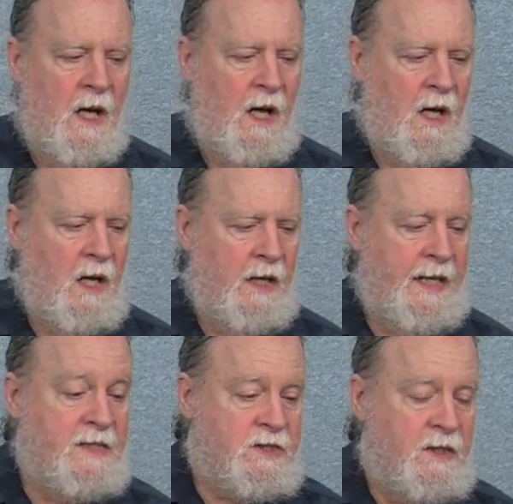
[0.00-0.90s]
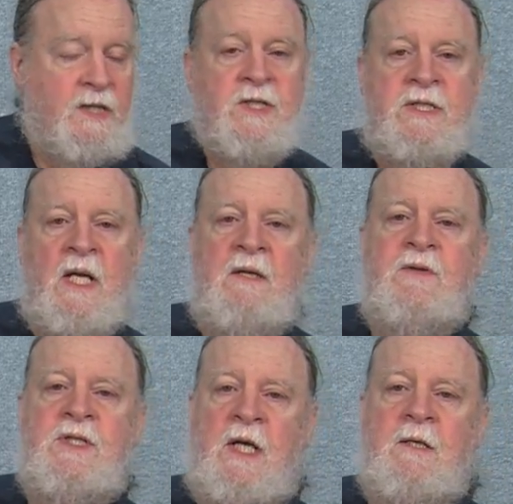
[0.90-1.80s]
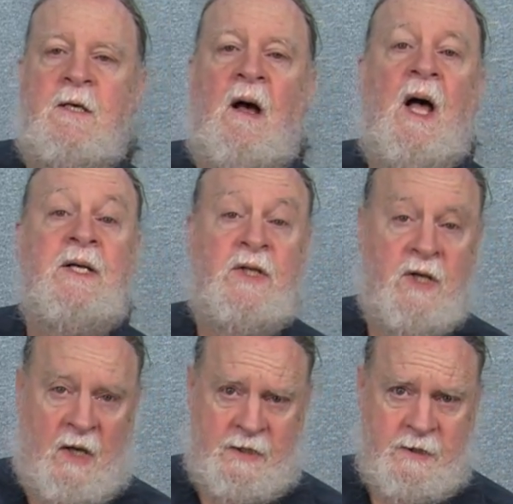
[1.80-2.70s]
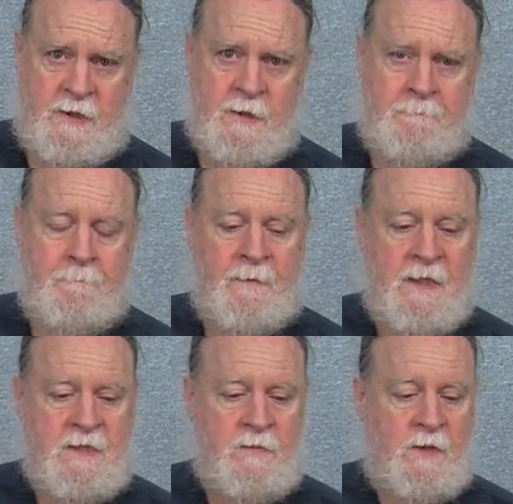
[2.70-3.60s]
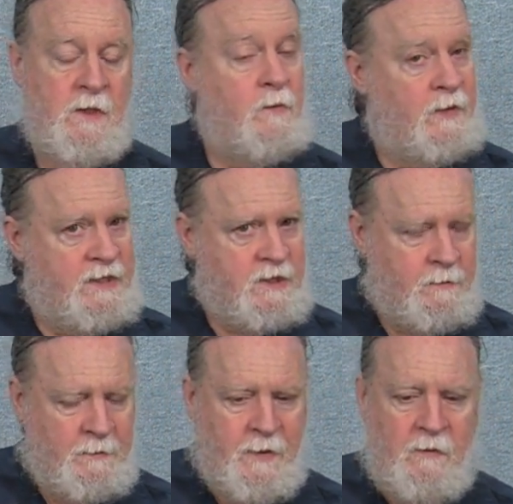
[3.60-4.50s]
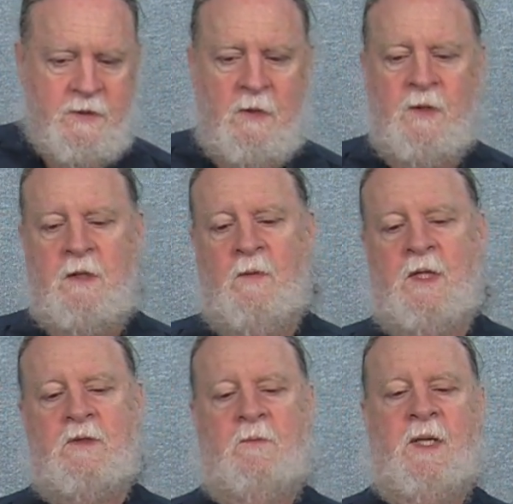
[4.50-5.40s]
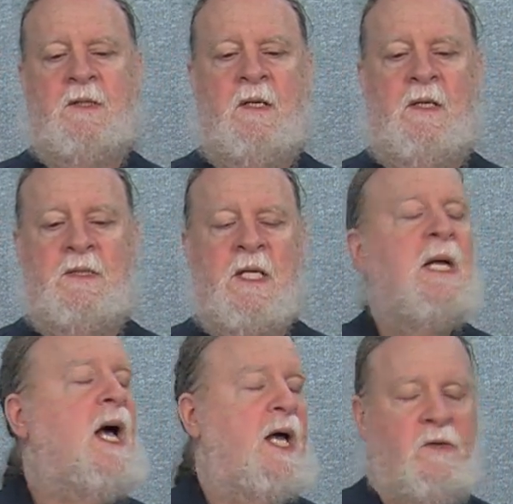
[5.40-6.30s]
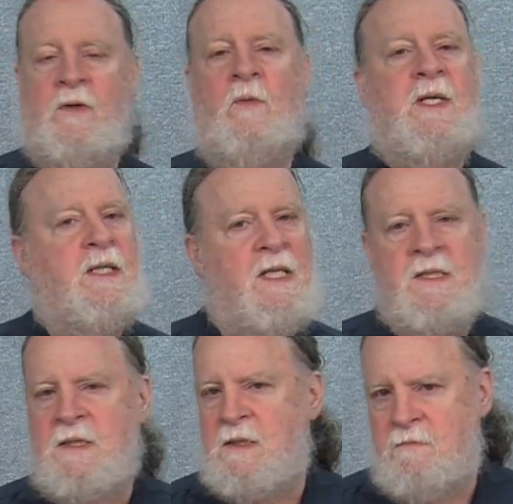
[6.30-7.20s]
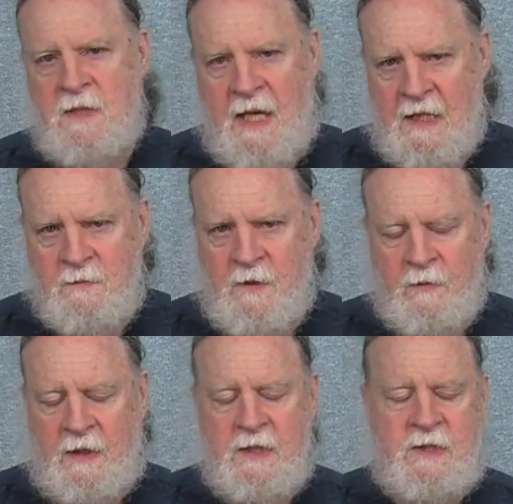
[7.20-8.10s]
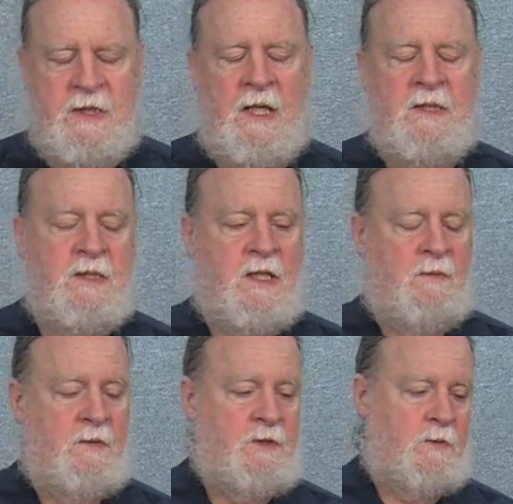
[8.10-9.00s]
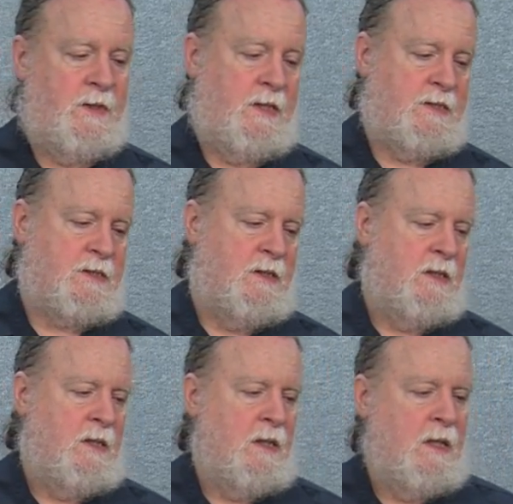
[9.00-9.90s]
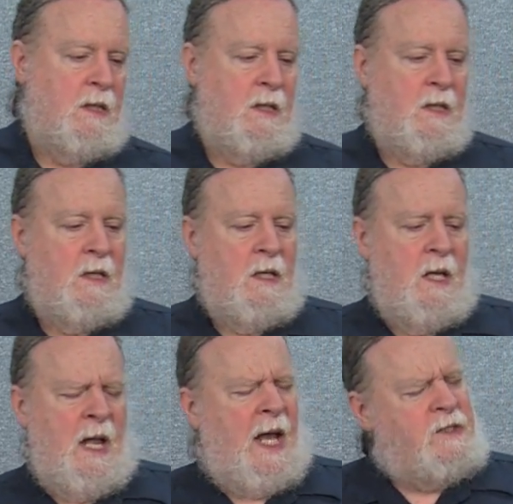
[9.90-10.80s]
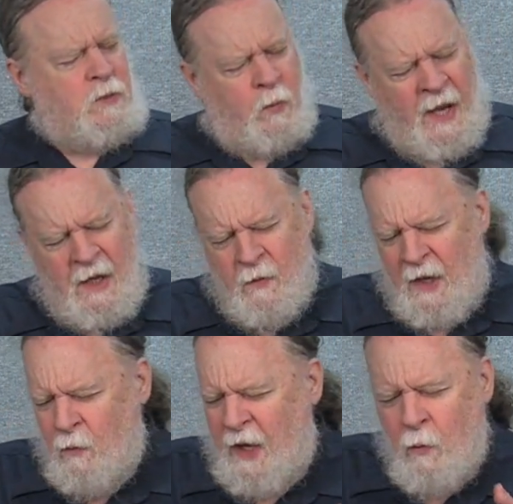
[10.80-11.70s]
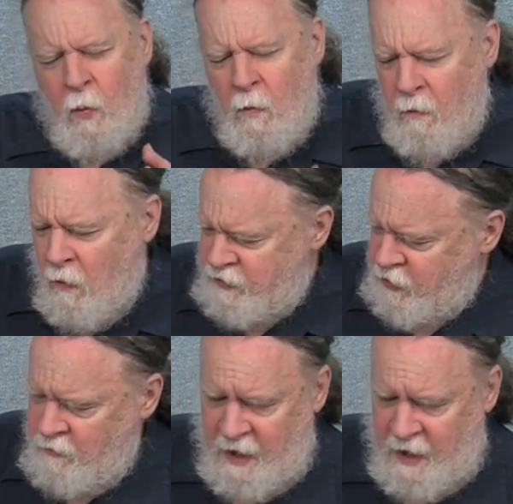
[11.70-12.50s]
uh, its legislative agenda on guns. This is when they're going to release their proposal on what they want to do about guns. I don't know what it is. It hasn't been released yet, It's the time I'm doing this. And there's way, way, way too